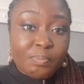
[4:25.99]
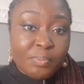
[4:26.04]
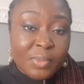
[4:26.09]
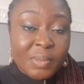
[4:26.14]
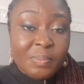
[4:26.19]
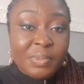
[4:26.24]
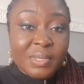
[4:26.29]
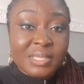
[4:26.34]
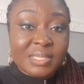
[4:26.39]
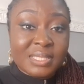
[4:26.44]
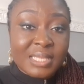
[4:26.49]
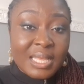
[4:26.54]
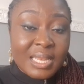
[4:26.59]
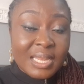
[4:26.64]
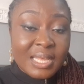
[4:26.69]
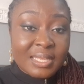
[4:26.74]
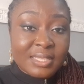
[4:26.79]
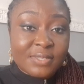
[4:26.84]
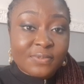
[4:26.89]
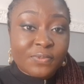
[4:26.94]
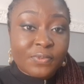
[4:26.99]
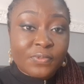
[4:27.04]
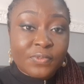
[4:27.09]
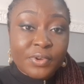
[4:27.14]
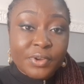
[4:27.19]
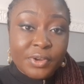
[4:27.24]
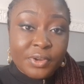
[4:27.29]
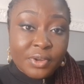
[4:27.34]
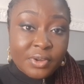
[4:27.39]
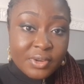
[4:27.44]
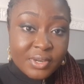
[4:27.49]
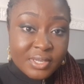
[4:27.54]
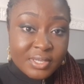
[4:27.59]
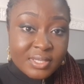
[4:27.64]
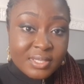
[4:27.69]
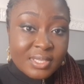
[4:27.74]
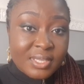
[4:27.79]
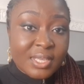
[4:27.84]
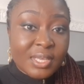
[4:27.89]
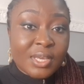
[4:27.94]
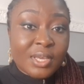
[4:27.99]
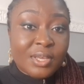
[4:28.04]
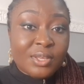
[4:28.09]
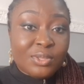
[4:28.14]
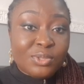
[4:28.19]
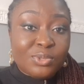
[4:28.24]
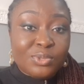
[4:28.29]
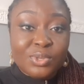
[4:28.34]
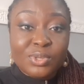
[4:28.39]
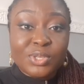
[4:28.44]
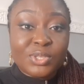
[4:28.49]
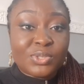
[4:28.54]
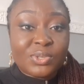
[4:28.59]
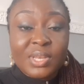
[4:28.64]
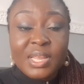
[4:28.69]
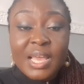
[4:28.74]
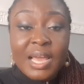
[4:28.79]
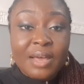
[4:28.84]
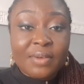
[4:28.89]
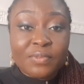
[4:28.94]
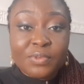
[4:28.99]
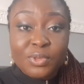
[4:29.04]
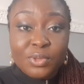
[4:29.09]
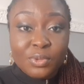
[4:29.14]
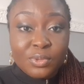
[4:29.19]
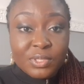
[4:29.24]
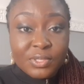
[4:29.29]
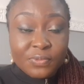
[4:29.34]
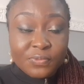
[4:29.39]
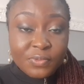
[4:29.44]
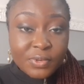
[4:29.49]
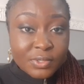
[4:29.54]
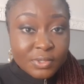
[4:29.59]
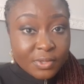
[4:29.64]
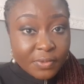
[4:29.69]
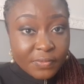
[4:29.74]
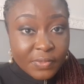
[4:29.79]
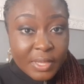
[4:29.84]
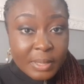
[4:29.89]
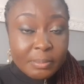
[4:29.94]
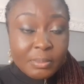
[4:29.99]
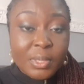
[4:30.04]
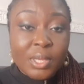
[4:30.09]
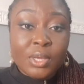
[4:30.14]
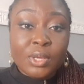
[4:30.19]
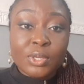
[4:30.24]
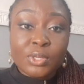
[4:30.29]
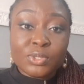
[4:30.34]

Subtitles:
maybe tellers for foreign currency do not usually have queues in front of them.